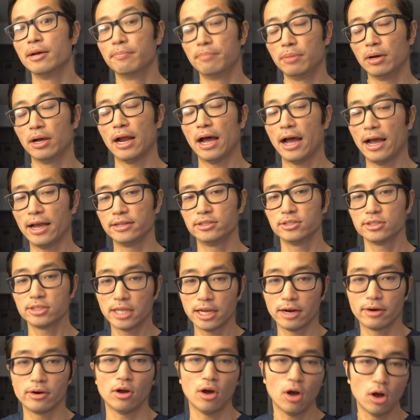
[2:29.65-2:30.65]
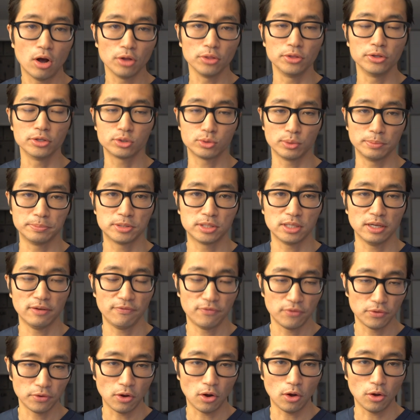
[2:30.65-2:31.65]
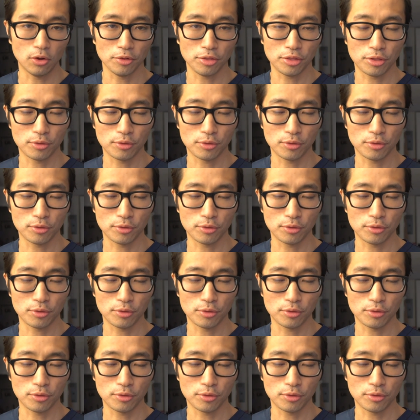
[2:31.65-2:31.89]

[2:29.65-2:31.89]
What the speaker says: but I just carry all the swim stuff for all